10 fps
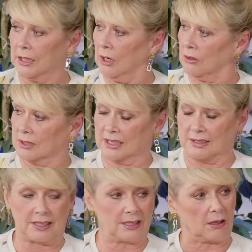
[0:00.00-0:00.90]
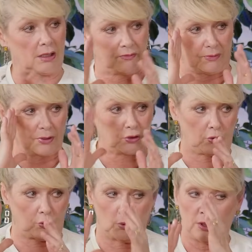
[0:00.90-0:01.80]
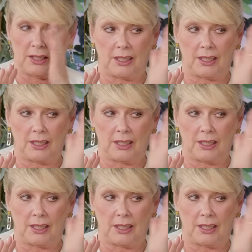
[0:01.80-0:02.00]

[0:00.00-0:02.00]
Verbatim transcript: can't see this side of him at all,